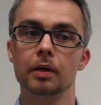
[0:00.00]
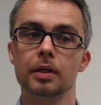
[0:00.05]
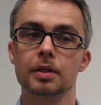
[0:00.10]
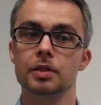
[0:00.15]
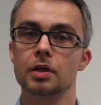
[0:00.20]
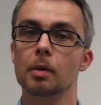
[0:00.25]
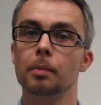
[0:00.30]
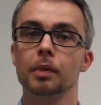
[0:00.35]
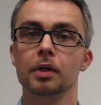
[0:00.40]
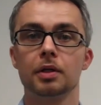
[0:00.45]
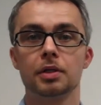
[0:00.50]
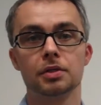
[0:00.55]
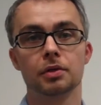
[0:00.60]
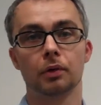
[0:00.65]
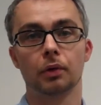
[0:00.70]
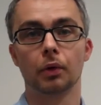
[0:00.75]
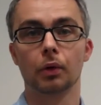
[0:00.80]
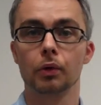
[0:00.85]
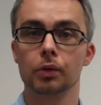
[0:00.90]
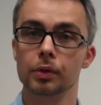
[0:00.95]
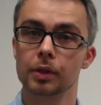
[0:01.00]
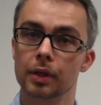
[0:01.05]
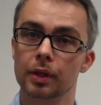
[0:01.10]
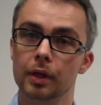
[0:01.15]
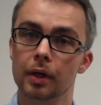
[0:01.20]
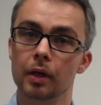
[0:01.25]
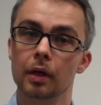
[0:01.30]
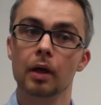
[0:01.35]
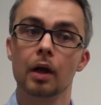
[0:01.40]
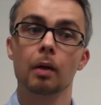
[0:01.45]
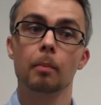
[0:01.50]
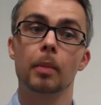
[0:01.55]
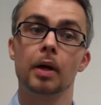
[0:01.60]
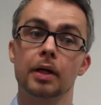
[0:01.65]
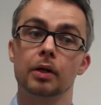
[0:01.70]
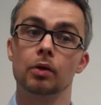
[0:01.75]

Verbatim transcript: these companies recruiting yeah.